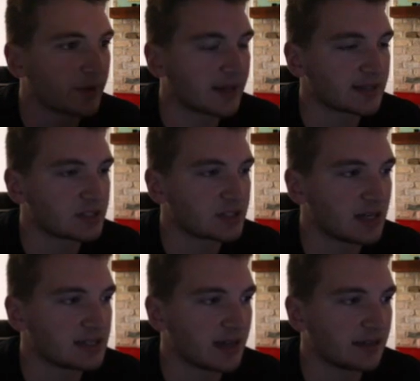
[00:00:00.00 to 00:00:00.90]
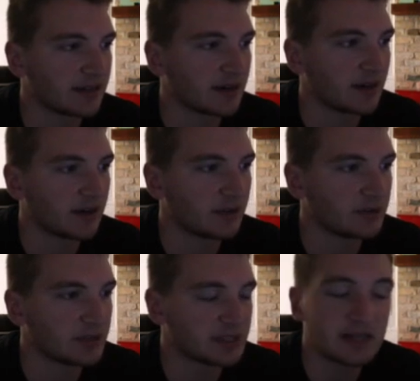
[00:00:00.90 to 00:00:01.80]
We got this Chase Headley card,
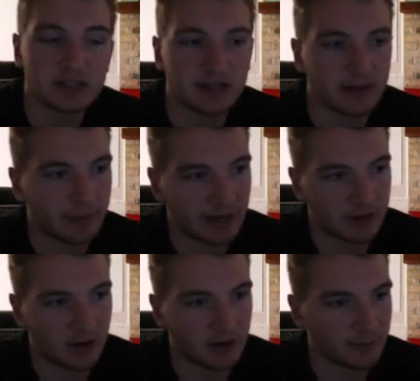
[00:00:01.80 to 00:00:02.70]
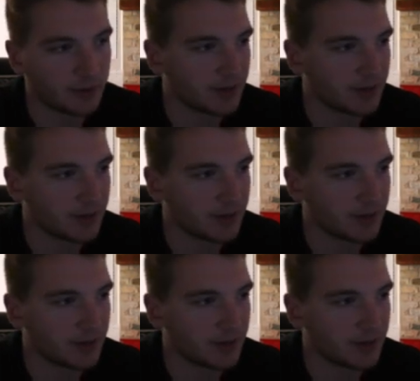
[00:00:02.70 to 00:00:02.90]
who it's actually not a bad card,